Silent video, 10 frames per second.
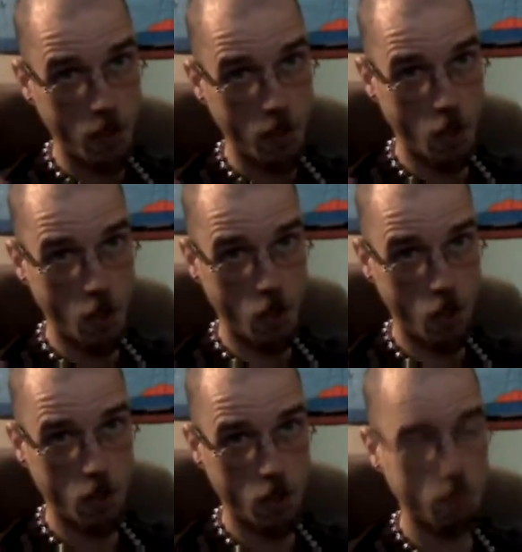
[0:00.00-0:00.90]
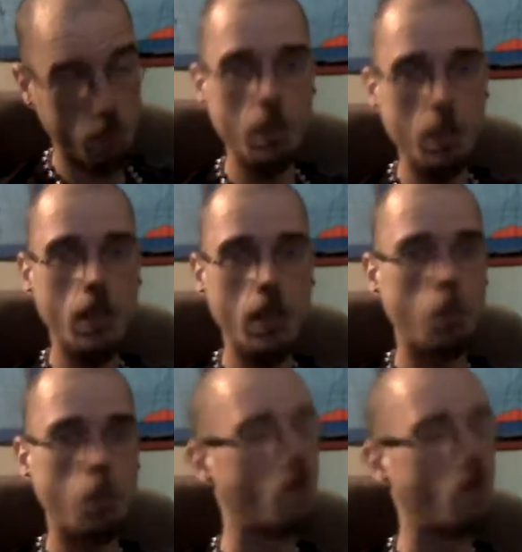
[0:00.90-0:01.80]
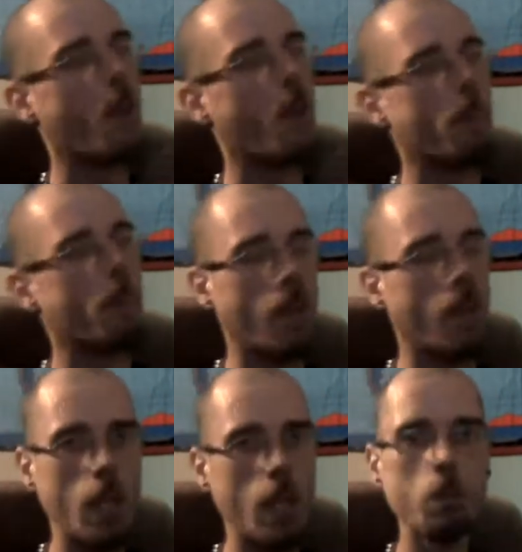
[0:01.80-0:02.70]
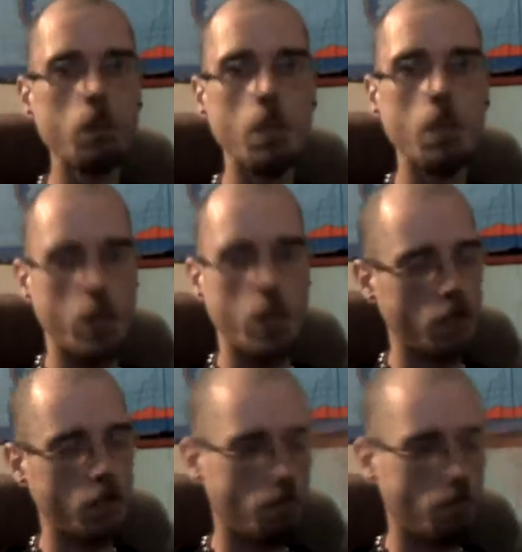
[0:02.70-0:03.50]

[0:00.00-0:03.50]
in our terms, would be the devil. He would be the preacher.